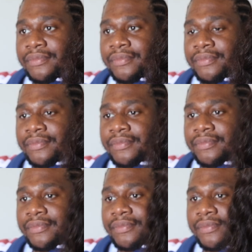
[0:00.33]

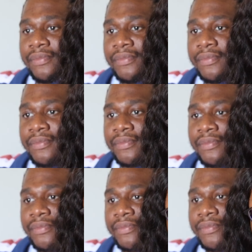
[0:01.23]

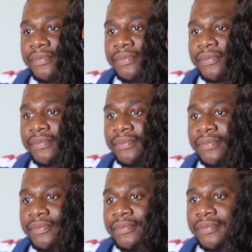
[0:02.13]

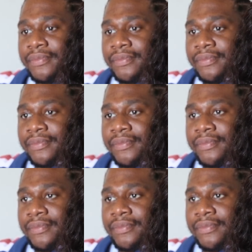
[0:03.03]

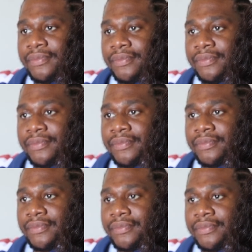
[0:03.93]

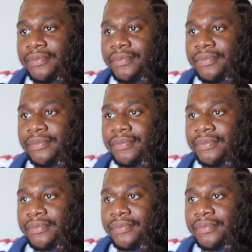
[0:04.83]

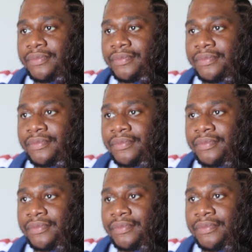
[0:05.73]

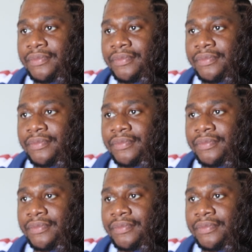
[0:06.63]
(not speaking)